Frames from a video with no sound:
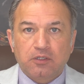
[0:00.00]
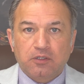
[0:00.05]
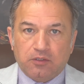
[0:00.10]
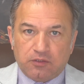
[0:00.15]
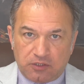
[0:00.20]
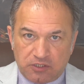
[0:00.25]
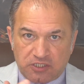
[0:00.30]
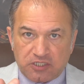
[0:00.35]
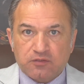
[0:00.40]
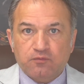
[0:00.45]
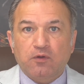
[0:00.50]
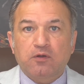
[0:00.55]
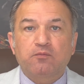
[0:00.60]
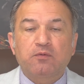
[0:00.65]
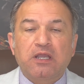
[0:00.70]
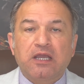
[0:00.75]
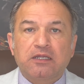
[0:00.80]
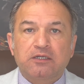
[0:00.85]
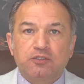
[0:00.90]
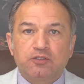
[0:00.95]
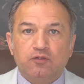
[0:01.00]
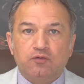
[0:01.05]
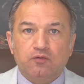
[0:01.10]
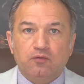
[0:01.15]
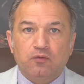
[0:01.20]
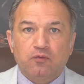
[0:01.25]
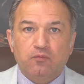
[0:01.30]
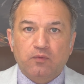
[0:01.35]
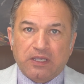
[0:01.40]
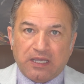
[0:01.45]
This is what we're going to do.
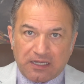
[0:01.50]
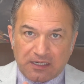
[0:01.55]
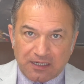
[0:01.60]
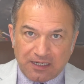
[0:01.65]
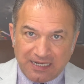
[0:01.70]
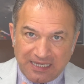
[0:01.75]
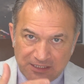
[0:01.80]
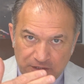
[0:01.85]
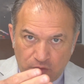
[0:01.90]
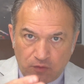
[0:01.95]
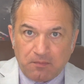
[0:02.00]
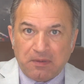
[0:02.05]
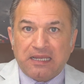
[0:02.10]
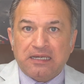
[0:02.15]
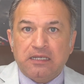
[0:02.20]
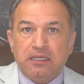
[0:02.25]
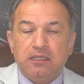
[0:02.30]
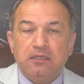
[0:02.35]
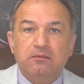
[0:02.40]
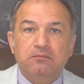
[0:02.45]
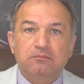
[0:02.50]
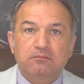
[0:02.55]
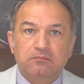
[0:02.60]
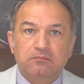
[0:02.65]
We're going to lend you money.